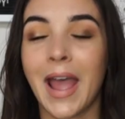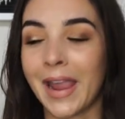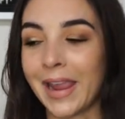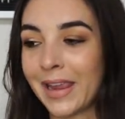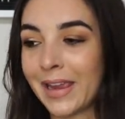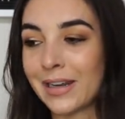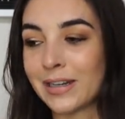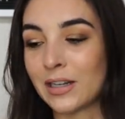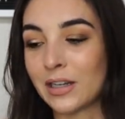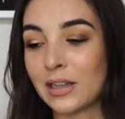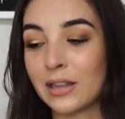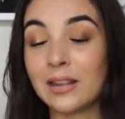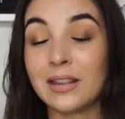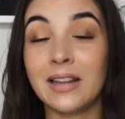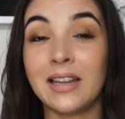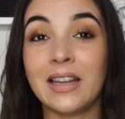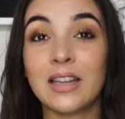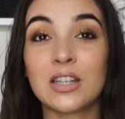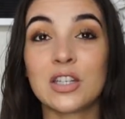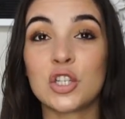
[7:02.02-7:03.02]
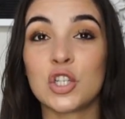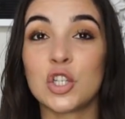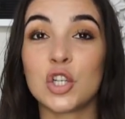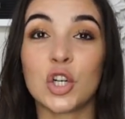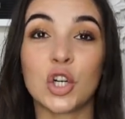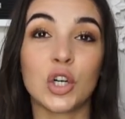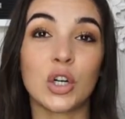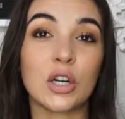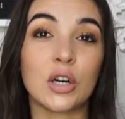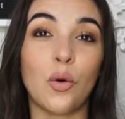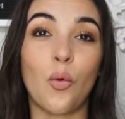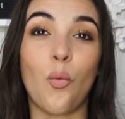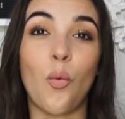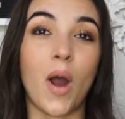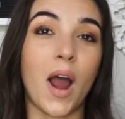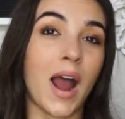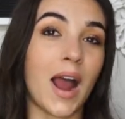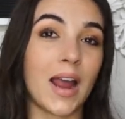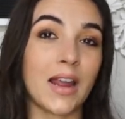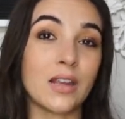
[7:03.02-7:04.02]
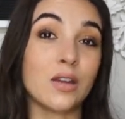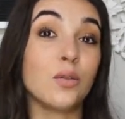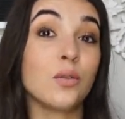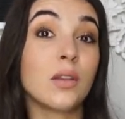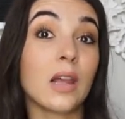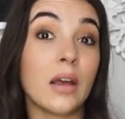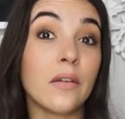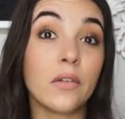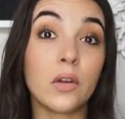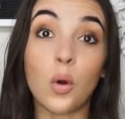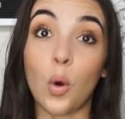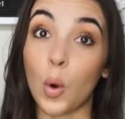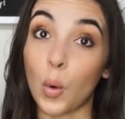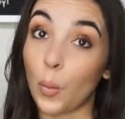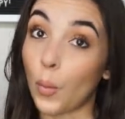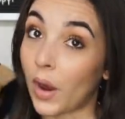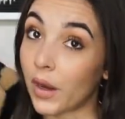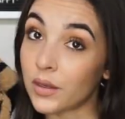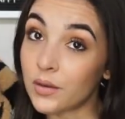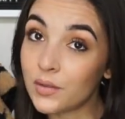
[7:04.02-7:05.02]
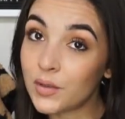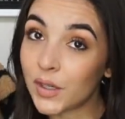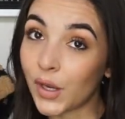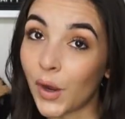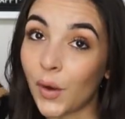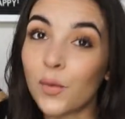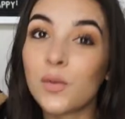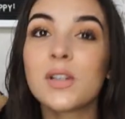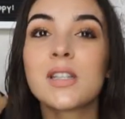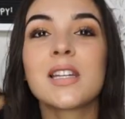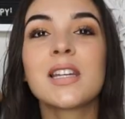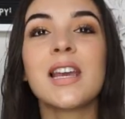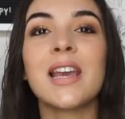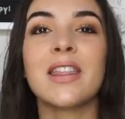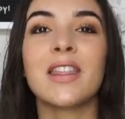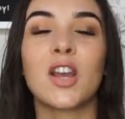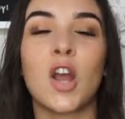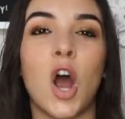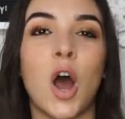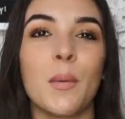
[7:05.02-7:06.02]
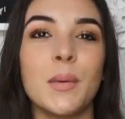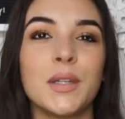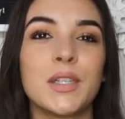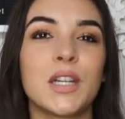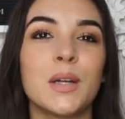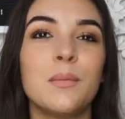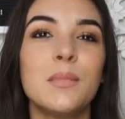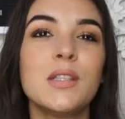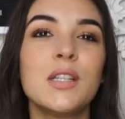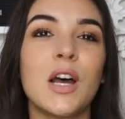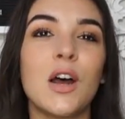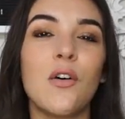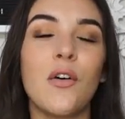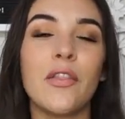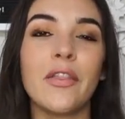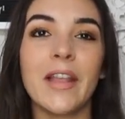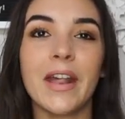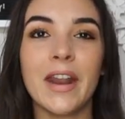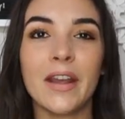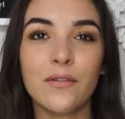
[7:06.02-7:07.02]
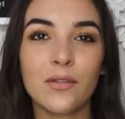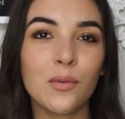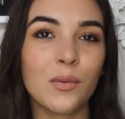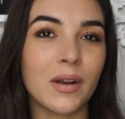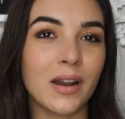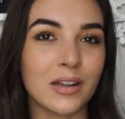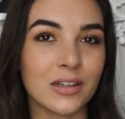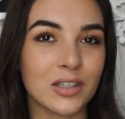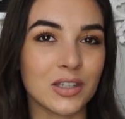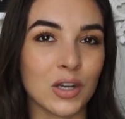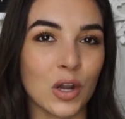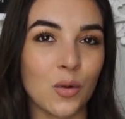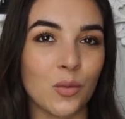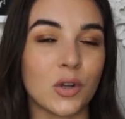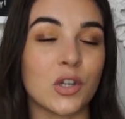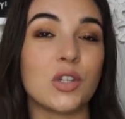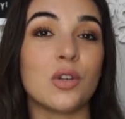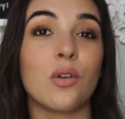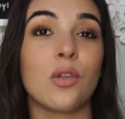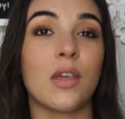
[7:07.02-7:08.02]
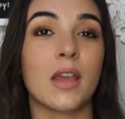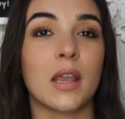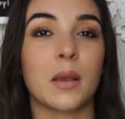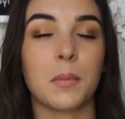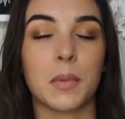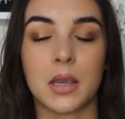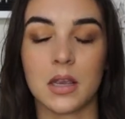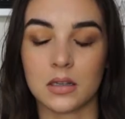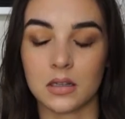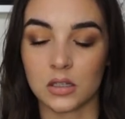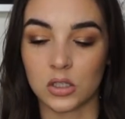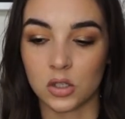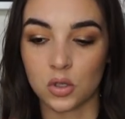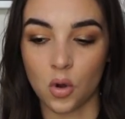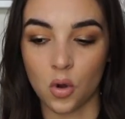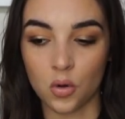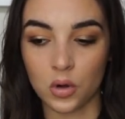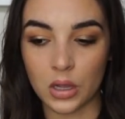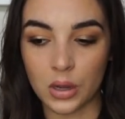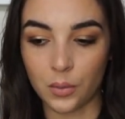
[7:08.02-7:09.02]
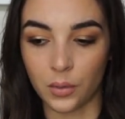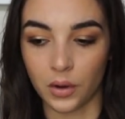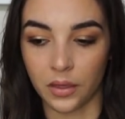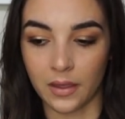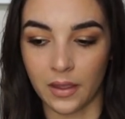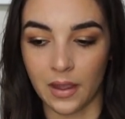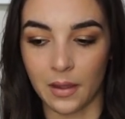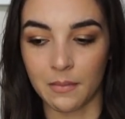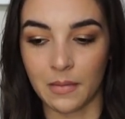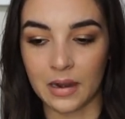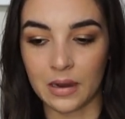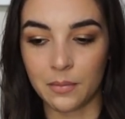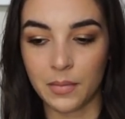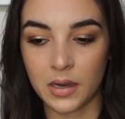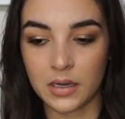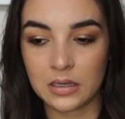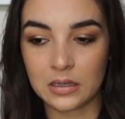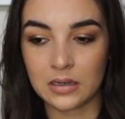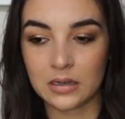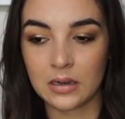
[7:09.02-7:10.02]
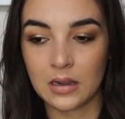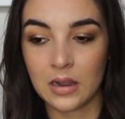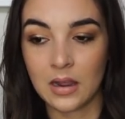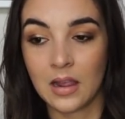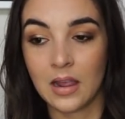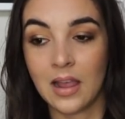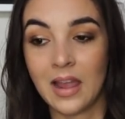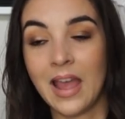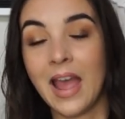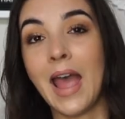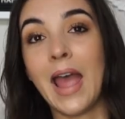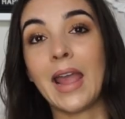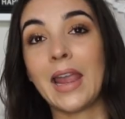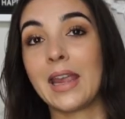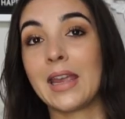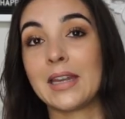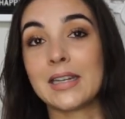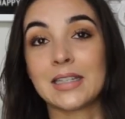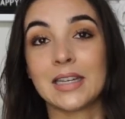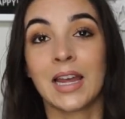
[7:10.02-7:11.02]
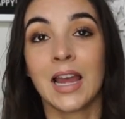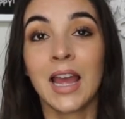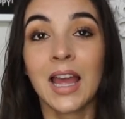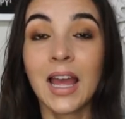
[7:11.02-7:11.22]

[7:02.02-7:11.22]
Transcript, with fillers: and list your why you love it or why you don't in the comments down below, and let everyone else know what you think, because it's totally worth it in my opinion. And